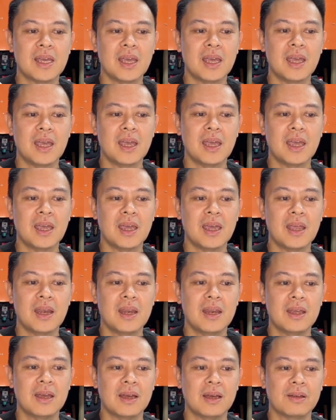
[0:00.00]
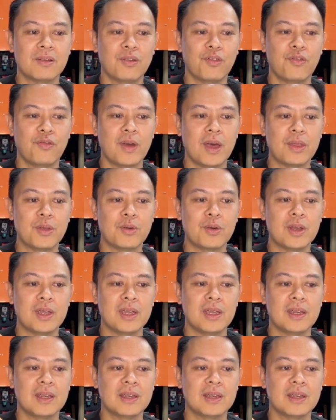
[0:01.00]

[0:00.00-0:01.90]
and feathery.